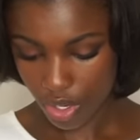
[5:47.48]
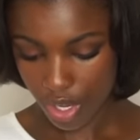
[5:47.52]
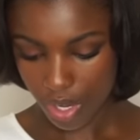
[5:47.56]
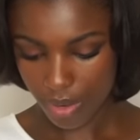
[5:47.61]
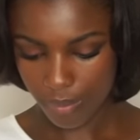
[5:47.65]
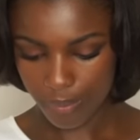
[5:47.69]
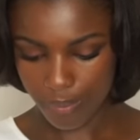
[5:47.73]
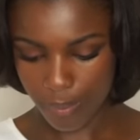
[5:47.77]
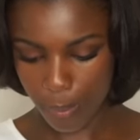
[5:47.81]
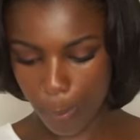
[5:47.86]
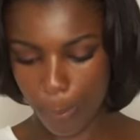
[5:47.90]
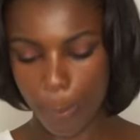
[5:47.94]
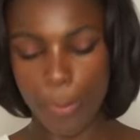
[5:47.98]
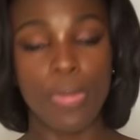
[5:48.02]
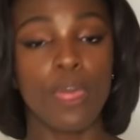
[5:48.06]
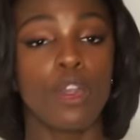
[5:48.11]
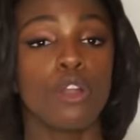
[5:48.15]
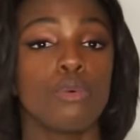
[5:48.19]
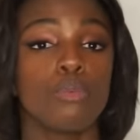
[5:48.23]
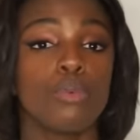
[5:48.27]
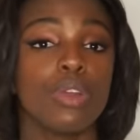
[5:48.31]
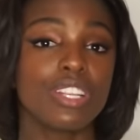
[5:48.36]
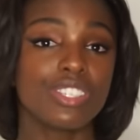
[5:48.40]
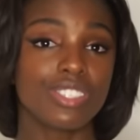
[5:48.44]
hmm
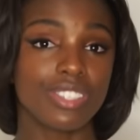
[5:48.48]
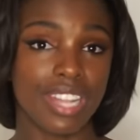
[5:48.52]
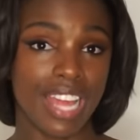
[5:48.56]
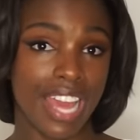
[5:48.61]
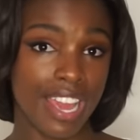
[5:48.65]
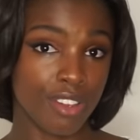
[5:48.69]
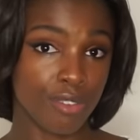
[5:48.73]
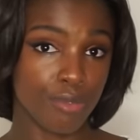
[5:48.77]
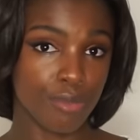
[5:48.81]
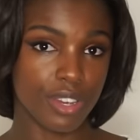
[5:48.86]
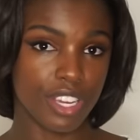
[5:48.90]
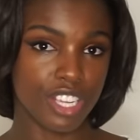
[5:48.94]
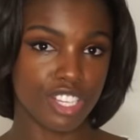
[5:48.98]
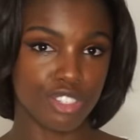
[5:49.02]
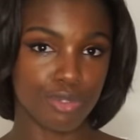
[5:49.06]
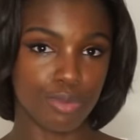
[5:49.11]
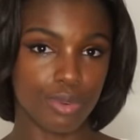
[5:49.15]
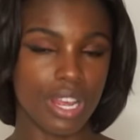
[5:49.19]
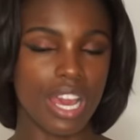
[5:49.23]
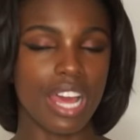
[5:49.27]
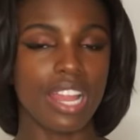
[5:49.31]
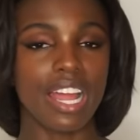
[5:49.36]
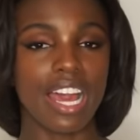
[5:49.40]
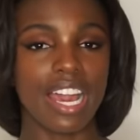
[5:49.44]
which language
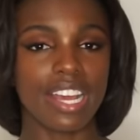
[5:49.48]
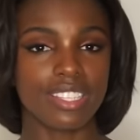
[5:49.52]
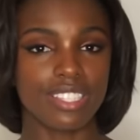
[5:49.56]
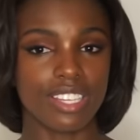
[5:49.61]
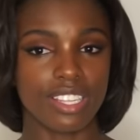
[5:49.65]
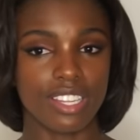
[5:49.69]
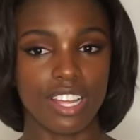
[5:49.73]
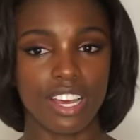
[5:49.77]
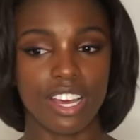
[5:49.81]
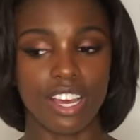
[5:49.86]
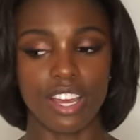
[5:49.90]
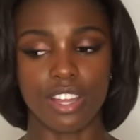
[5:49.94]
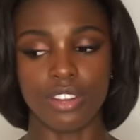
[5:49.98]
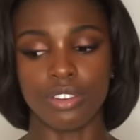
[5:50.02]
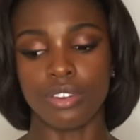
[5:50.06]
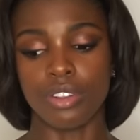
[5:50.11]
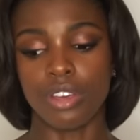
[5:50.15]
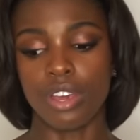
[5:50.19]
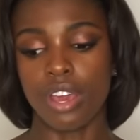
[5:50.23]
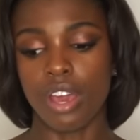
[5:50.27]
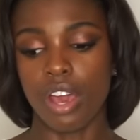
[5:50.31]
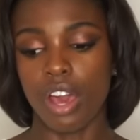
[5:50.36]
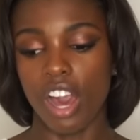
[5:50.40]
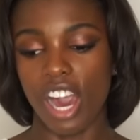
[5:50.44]
would I like to learn?
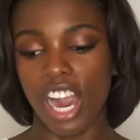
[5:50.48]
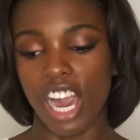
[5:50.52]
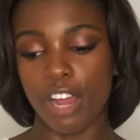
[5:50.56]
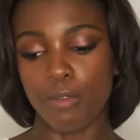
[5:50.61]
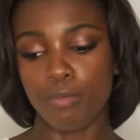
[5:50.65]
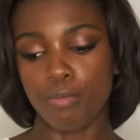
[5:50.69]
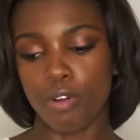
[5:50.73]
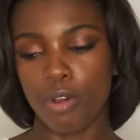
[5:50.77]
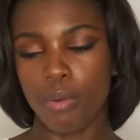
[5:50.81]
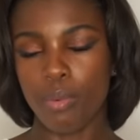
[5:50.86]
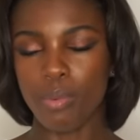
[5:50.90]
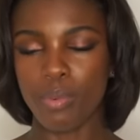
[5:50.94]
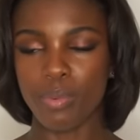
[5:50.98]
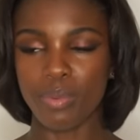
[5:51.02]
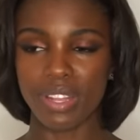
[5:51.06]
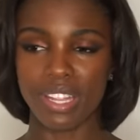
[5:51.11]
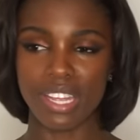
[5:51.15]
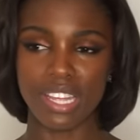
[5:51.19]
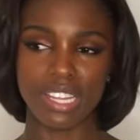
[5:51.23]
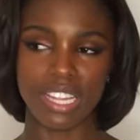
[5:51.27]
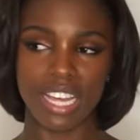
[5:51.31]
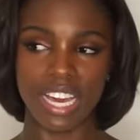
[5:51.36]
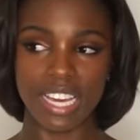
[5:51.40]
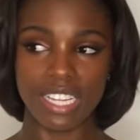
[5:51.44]
I'd
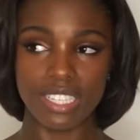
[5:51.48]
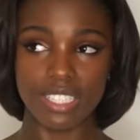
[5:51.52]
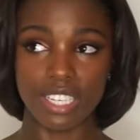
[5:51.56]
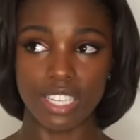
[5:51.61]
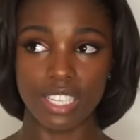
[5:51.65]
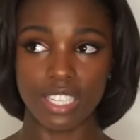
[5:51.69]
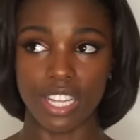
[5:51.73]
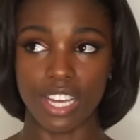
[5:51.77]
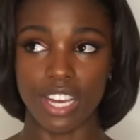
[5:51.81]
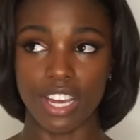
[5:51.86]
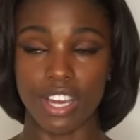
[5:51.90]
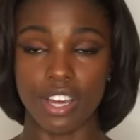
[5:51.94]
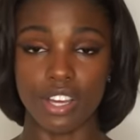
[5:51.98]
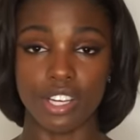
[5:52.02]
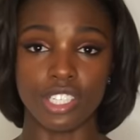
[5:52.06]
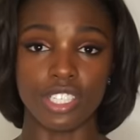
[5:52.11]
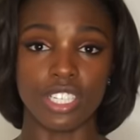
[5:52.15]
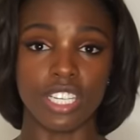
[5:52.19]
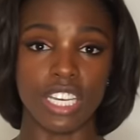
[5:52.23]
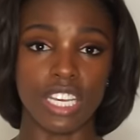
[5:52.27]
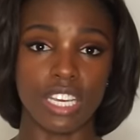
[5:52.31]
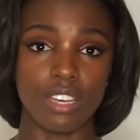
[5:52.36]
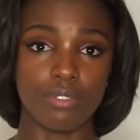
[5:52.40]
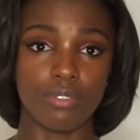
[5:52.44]
probably like to learn
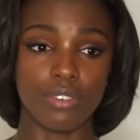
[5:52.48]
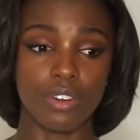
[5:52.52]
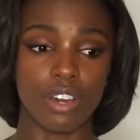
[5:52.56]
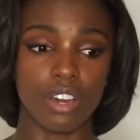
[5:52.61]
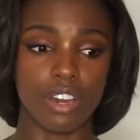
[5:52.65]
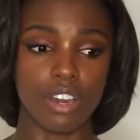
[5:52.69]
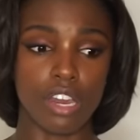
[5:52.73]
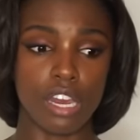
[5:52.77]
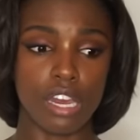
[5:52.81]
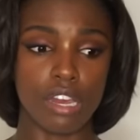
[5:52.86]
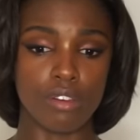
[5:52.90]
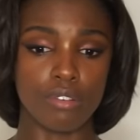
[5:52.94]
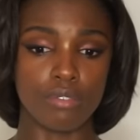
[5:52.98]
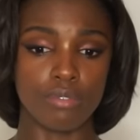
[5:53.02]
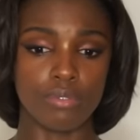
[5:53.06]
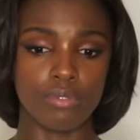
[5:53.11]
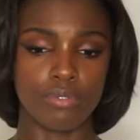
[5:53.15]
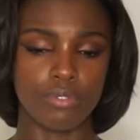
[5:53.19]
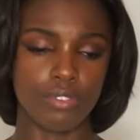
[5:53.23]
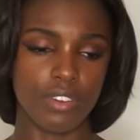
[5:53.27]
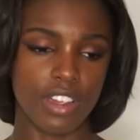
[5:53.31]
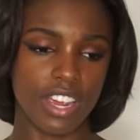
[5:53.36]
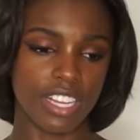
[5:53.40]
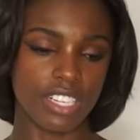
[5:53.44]
either
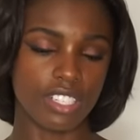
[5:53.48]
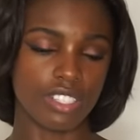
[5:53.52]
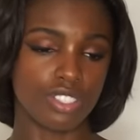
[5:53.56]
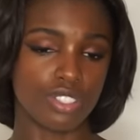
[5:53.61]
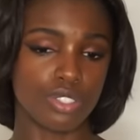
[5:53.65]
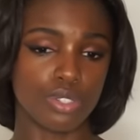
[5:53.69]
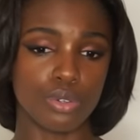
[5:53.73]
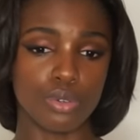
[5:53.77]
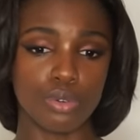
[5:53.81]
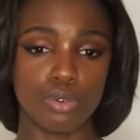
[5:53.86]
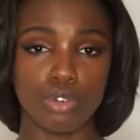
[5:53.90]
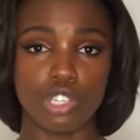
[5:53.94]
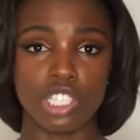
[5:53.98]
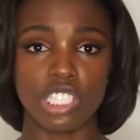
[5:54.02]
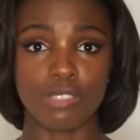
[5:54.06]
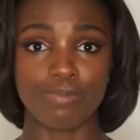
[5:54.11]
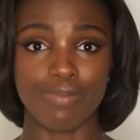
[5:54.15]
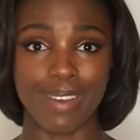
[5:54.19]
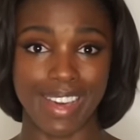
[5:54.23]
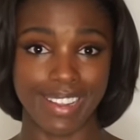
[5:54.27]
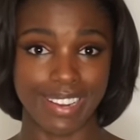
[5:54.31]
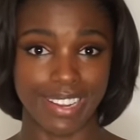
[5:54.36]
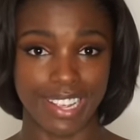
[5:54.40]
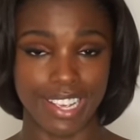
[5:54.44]
French or
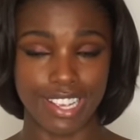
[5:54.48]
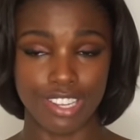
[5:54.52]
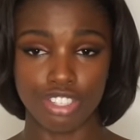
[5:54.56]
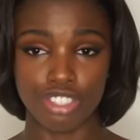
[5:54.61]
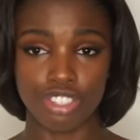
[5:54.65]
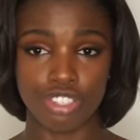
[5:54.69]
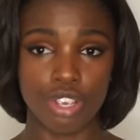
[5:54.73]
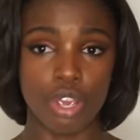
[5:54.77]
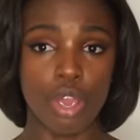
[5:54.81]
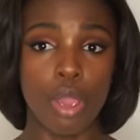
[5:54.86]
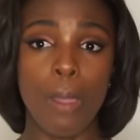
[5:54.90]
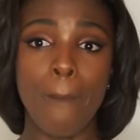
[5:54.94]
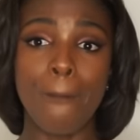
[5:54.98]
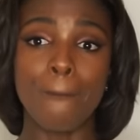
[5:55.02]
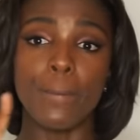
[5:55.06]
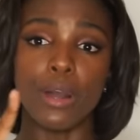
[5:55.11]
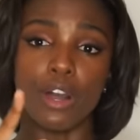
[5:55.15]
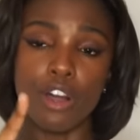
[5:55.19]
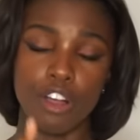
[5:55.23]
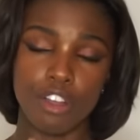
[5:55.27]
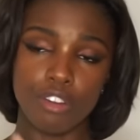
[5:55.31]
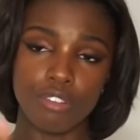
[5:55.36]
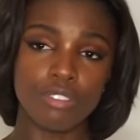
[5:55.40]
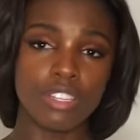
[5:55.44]
Spanish,
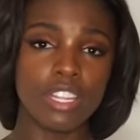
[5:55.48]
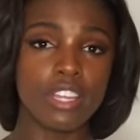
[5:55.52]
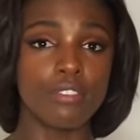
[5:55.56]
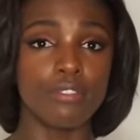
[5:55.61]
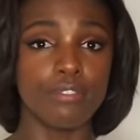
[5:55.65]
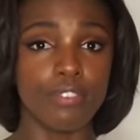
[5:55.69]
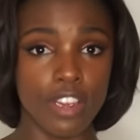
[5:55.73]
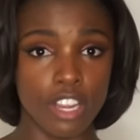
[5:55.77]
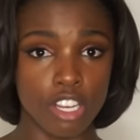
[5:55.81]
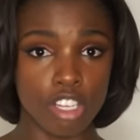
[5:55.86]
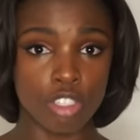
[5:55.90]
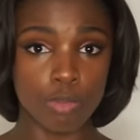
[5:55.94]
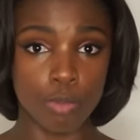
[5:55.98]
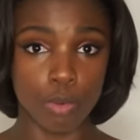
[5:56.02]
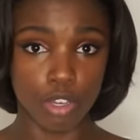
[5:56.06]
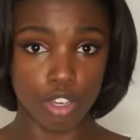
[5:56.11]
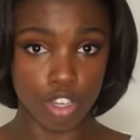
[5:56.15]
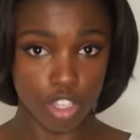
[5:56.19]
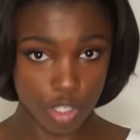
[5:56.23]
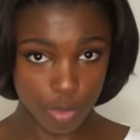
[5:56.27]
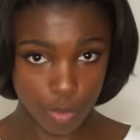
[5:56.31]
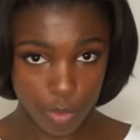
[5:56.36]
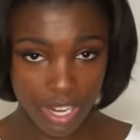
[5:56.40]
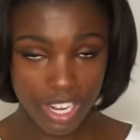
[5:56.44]
but only French
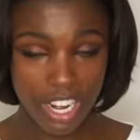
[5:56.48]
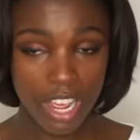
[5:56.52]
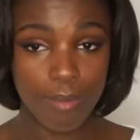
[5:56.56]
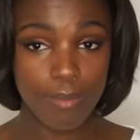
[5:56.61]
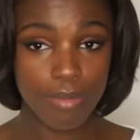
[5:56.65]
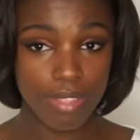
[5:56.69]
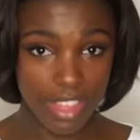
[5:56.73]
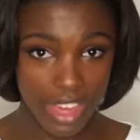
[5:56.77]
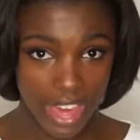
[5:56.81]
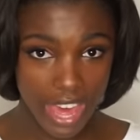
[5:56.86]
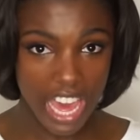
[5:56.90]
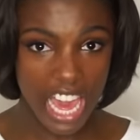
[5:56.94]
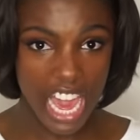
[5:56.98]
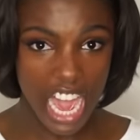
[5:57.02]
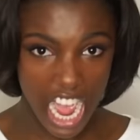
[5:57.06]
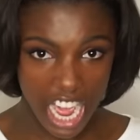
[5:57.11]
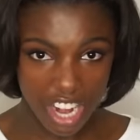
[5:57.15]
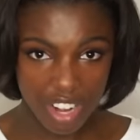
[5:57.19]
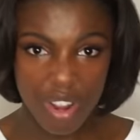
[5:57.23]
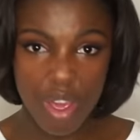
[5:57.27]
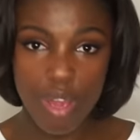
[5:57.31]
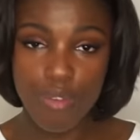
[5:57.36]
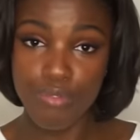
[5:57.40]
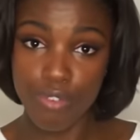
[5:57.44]
because when I'm there,
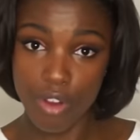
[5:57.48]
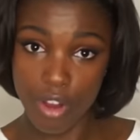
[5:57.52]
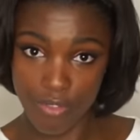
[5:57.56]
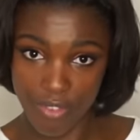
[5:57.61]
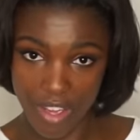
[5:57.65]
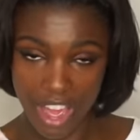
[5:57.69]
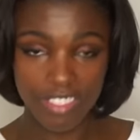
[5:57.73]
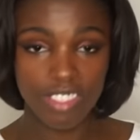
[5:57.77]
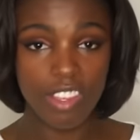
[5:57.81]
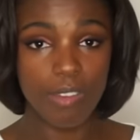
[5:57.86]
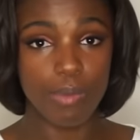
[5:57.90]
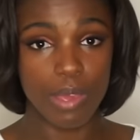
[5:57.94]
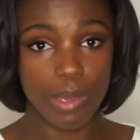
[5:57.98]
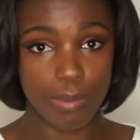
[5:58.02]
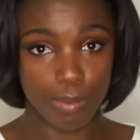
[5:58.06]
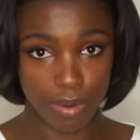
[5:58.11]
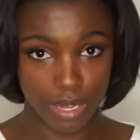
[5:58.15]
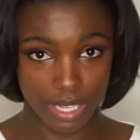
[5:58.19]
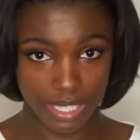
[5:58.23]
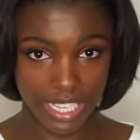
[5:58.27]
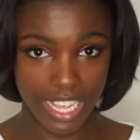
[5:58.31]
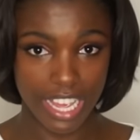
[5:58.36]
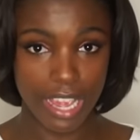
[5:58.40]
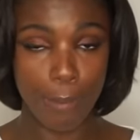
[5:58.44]
I know for a fact that people
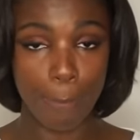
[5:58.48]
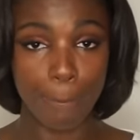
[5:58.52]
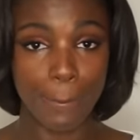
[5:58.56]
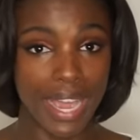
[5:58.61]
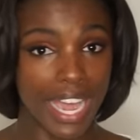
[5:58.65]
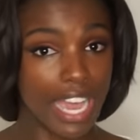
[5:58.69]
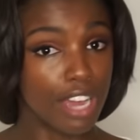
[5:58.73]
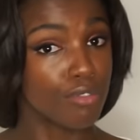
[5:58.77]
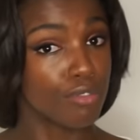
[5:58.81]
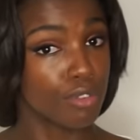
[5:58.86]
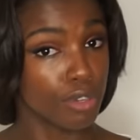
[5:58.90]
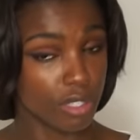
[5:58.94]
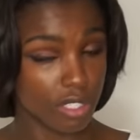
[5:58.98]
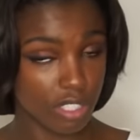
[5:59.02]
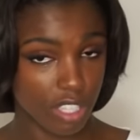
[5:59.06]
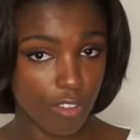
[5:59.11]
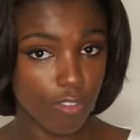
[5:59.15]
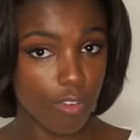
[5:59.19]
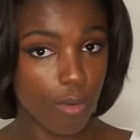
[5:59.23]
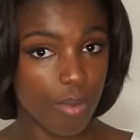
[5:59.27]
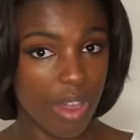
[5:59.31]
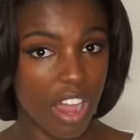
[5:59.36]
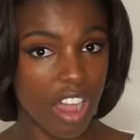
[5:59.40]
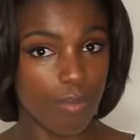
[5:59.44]
are saying mad rude
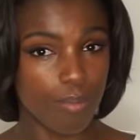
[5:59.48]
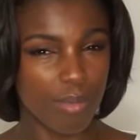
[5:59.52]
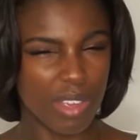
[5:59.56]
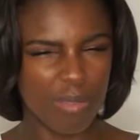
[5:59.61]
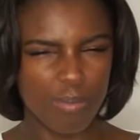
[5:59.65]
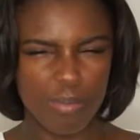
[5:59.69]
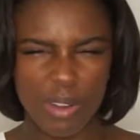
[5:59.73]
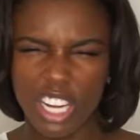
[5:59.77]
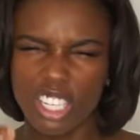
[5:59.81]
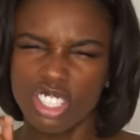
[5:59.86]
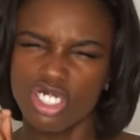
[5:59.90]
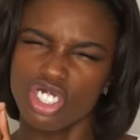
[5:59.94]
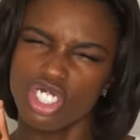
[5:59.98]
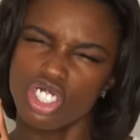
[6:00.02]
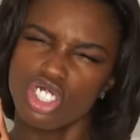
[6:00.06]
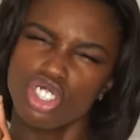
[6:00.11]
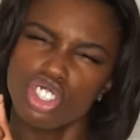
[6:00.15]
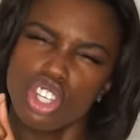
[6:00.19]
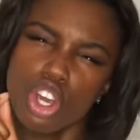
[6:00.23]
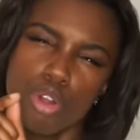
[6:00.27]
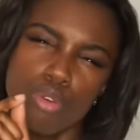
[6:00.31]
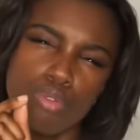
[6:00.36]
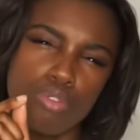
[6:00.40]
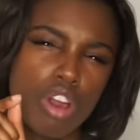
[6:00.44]
stuff about me, but I just
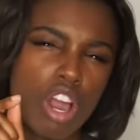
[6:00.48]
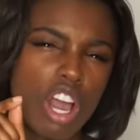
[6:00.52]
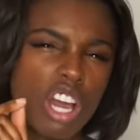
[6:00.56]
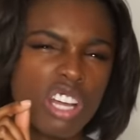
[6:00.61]
don't